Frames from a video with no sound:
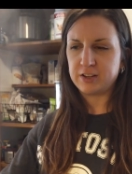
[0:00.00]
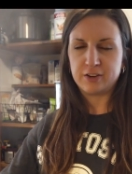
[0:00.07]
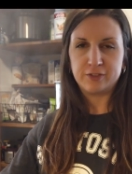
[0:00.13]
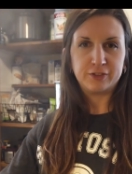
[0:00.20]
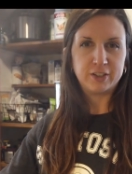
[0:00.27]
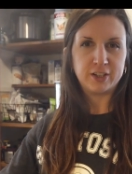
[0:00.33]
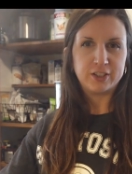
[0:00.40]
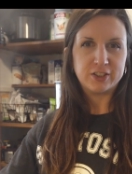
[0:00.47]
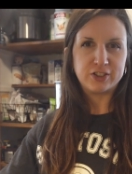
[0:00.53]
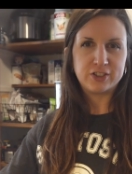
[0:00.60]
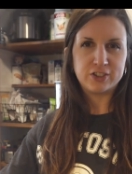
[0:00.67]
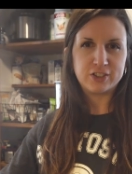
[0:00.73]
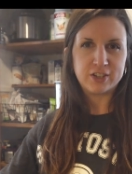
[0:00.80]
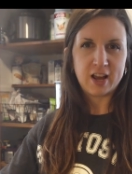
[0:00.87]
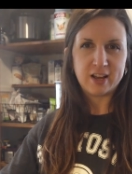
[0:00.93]
your
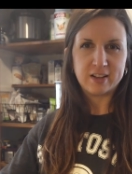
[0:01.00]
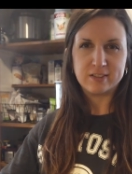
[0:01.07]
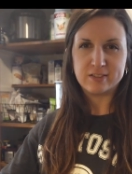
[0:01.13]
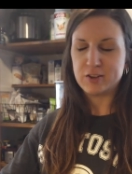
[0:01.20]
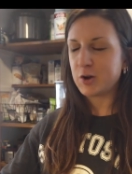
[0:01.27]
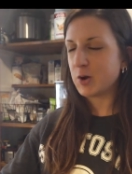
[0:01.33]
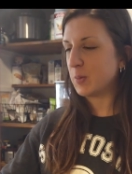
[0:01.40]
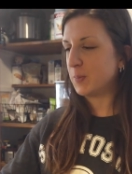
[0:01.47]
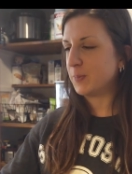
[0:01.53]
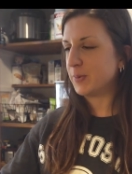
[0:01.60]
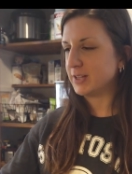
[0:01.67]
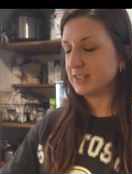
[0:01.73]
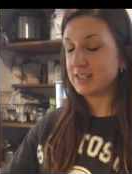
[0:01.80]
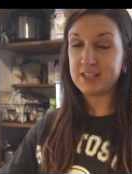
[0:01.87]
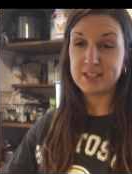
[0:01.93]
fridge and hope
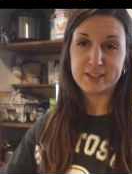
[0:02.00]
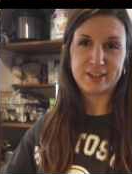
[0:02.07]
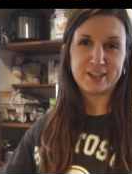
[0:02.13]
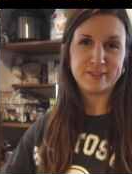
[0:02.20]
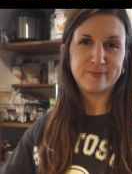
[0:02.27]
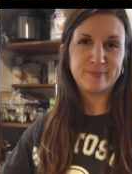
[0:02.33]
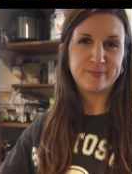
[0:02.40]
it tastes good.